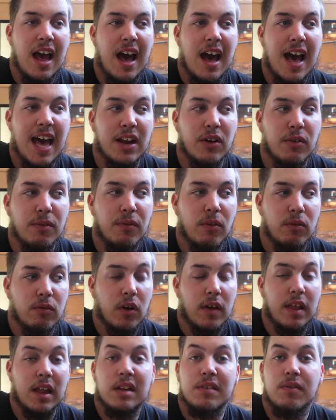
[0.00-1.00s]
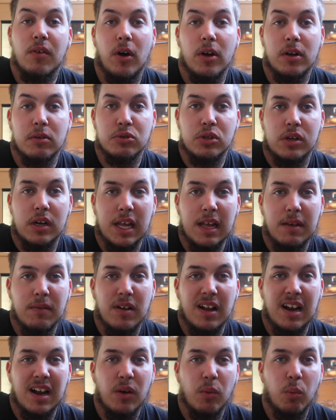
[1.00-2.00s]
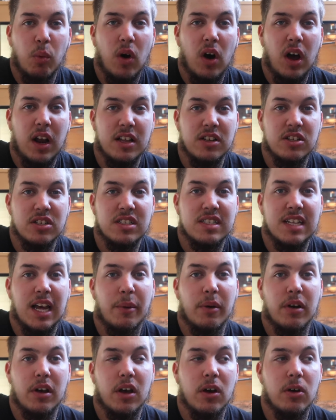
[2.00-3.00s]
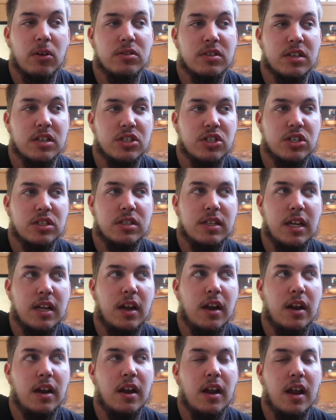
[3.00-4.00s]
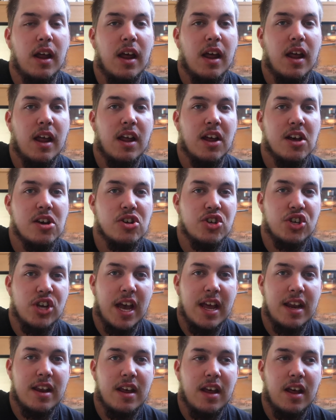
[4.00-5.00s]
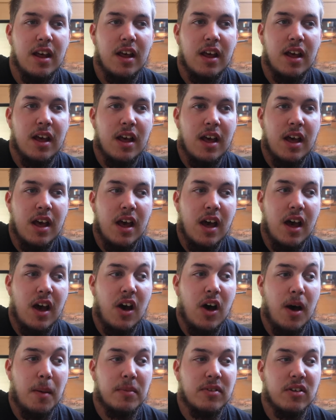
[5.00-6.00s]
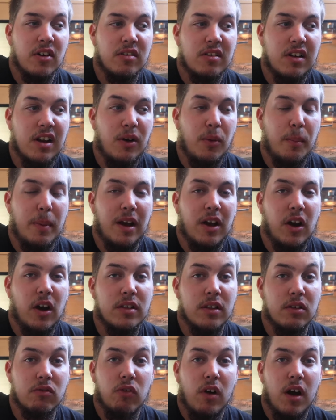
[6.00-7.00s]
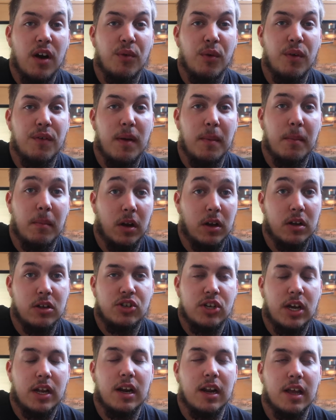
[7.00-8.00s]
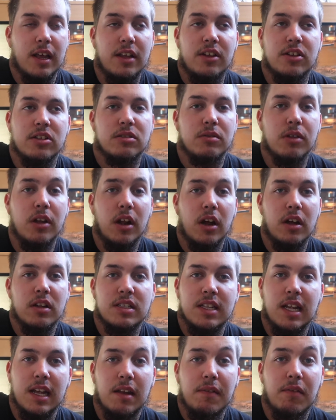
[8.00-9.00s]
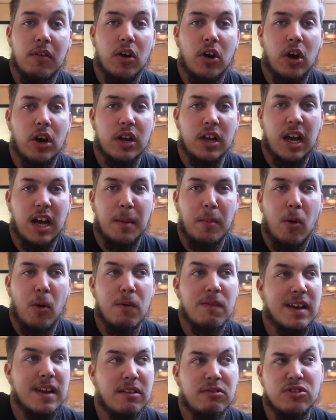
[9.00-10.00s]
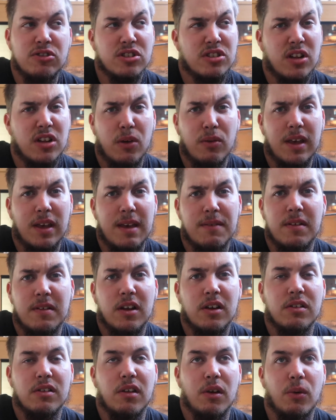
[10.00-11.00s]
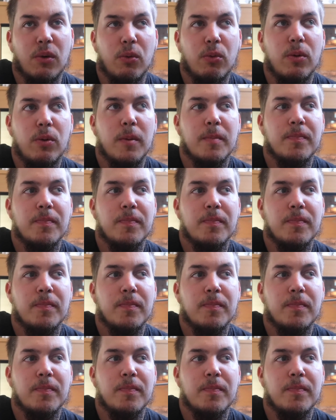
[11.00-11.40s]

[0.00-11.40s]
And I thought, right, that's fine, I'll just leave it a little while and just see how it goes, and it just didn't shed. So I was a little bit kind of rough with him, like gently, just, you know, seeing if it would kind of come off, and there was just no giving it at all.